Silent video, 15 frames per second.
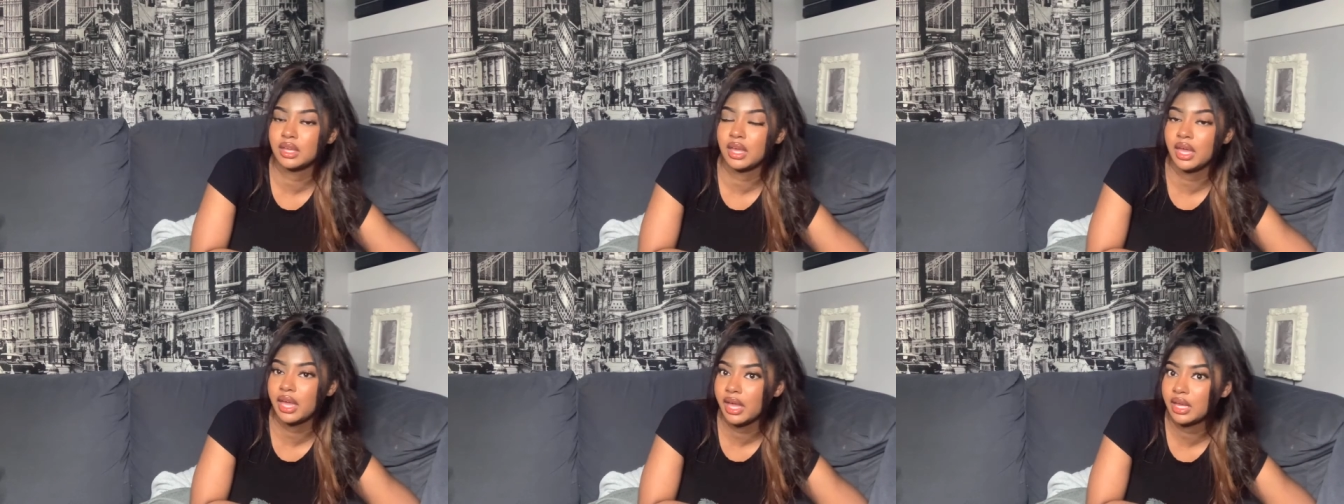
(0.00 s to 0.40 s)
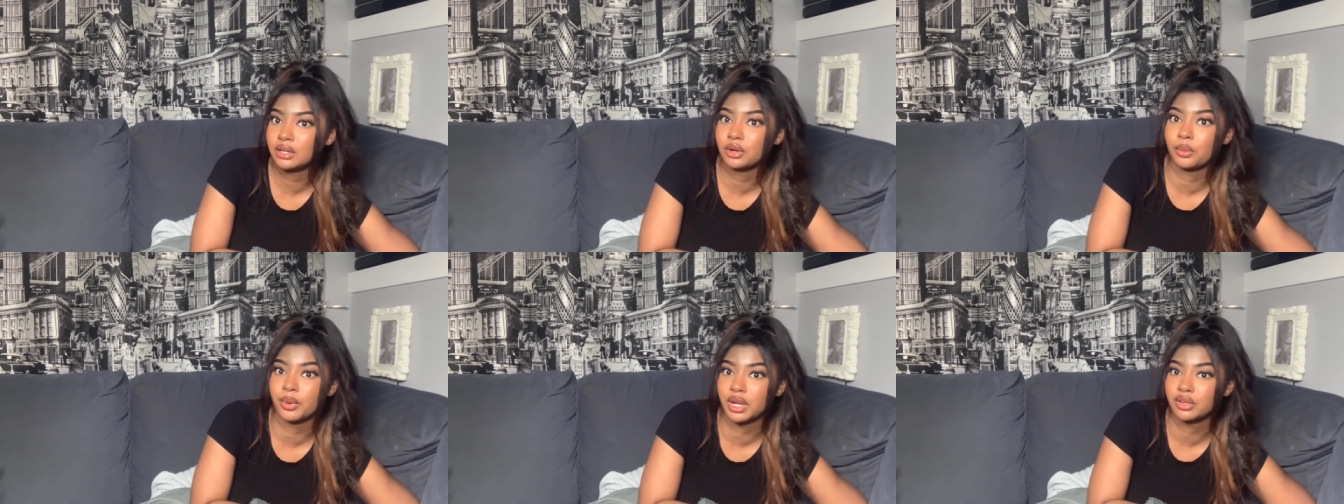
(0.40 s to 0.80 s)
and
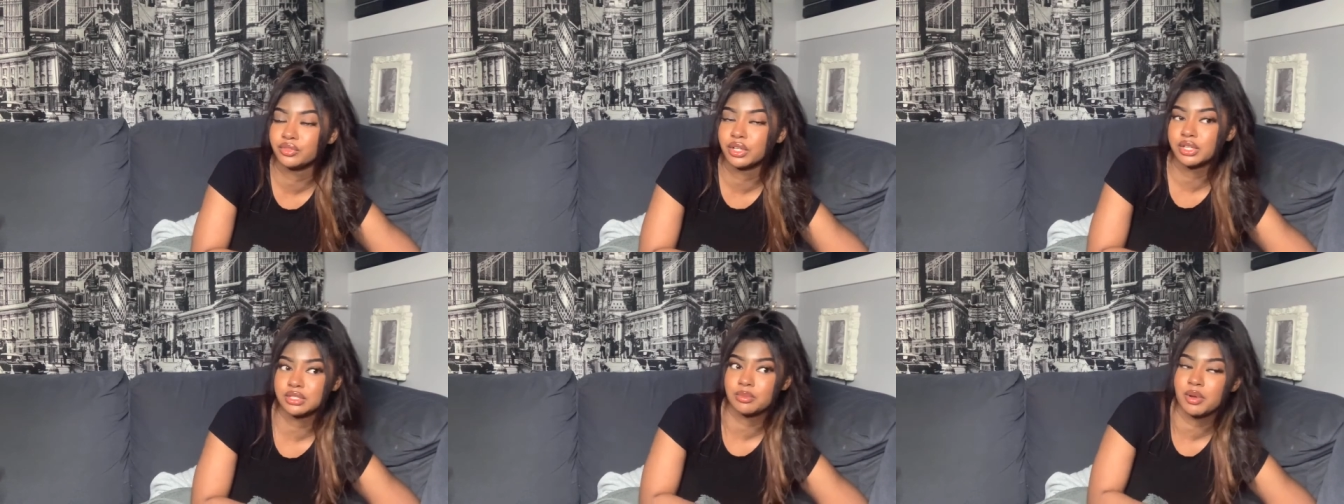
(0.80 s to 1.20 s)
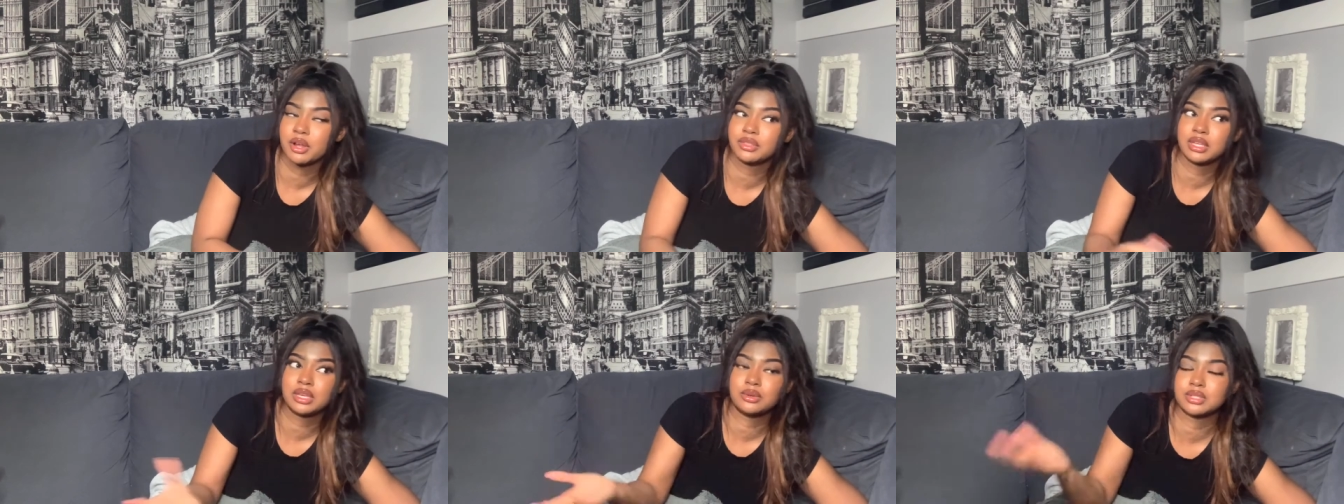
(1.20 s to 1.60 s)
or whatever, because
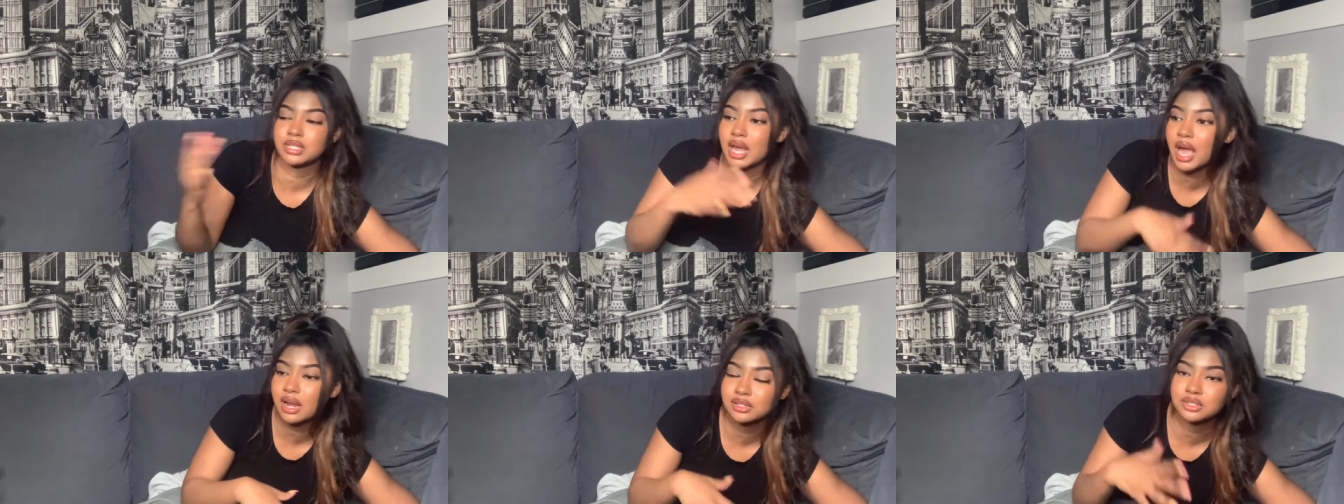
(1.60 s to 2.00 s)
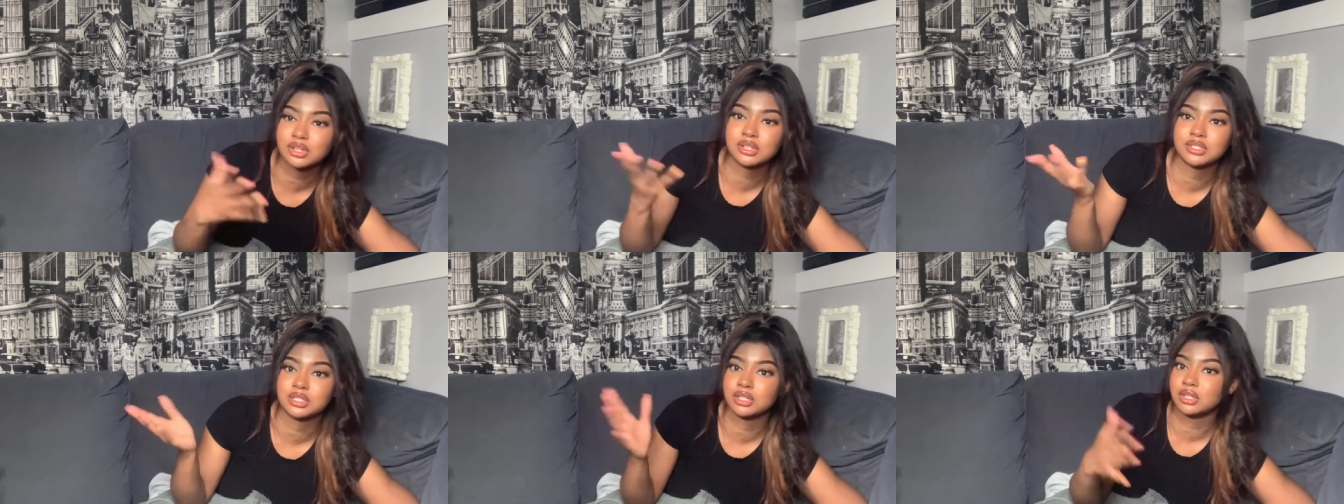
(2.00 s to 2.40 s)
apparently he was an actor,
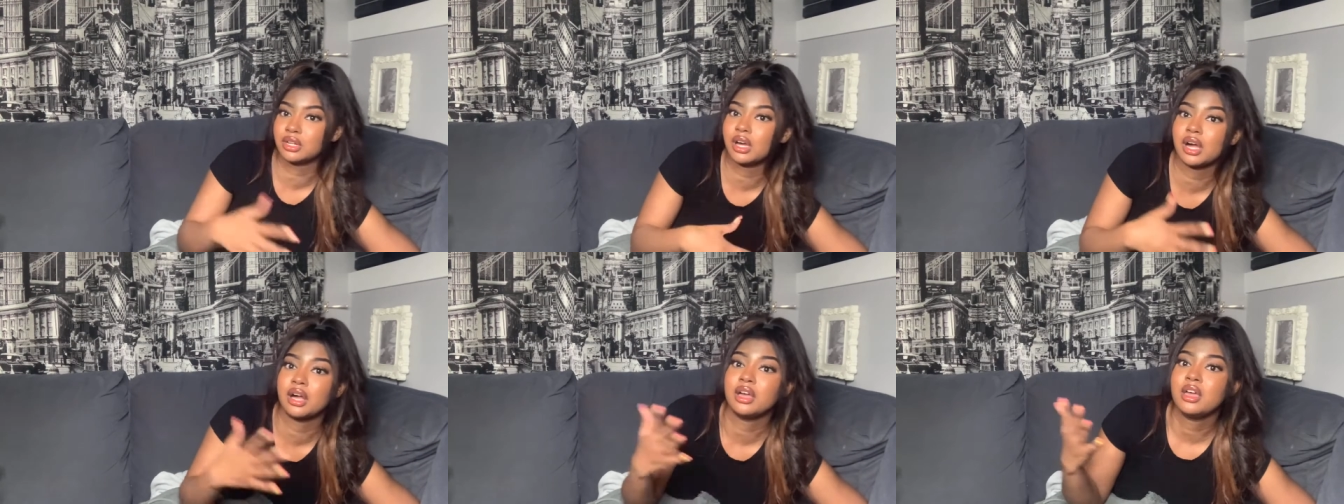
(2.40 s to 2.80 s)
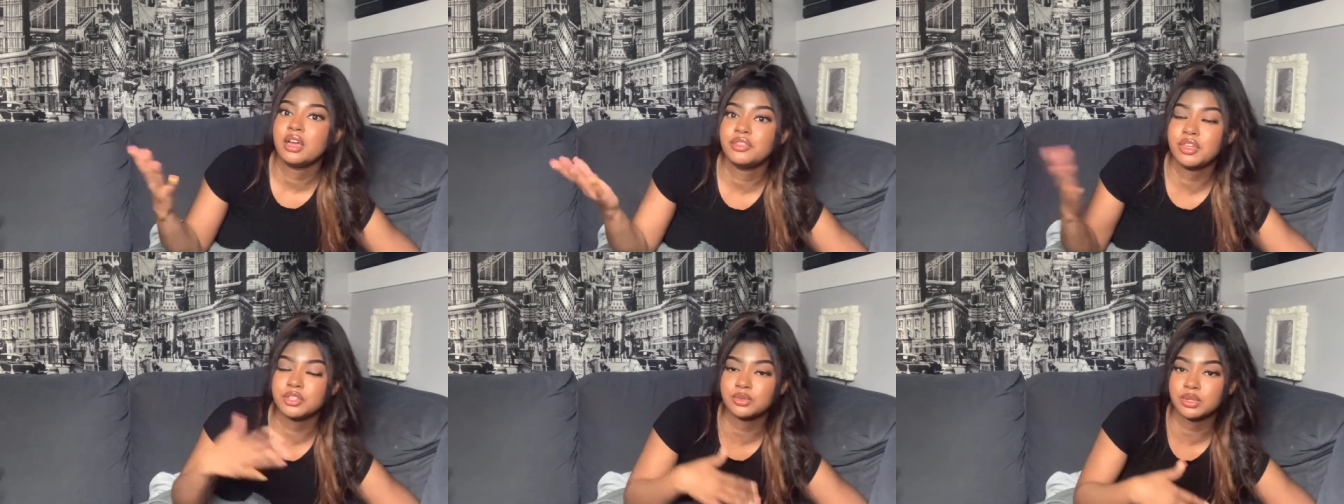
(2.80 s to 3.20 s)
da-da-da.
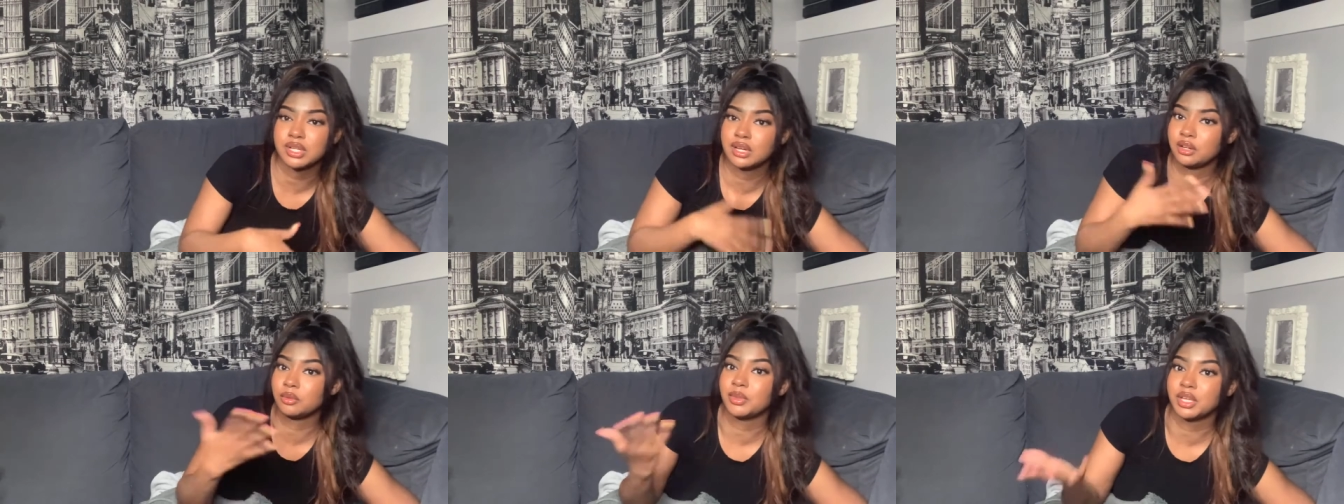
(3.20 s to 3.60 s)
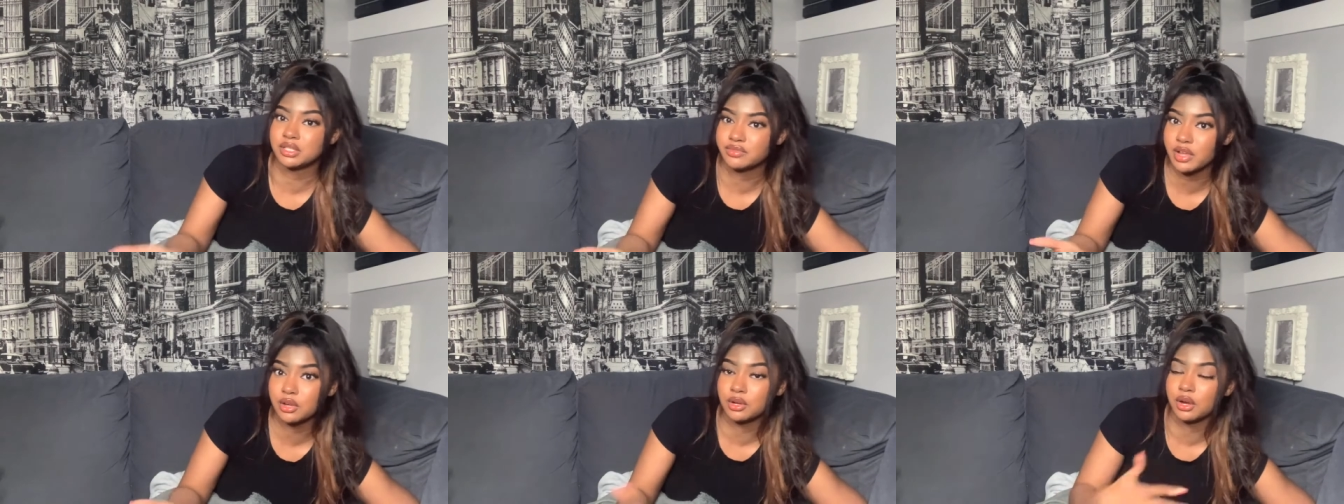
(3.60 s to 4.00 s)
Things went downhill because of
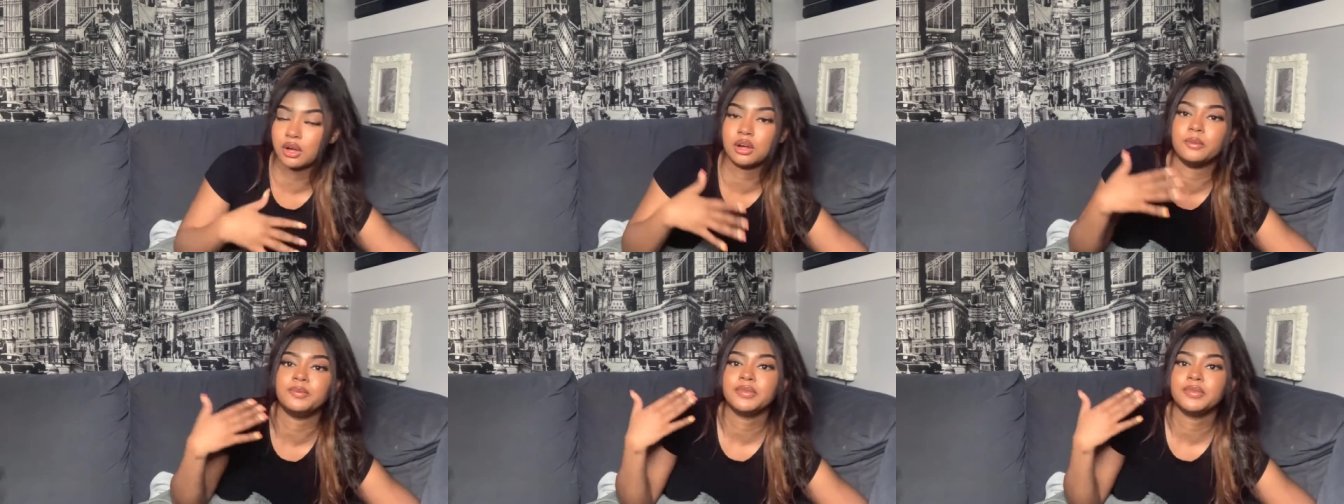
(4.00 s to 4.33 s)
alcohol.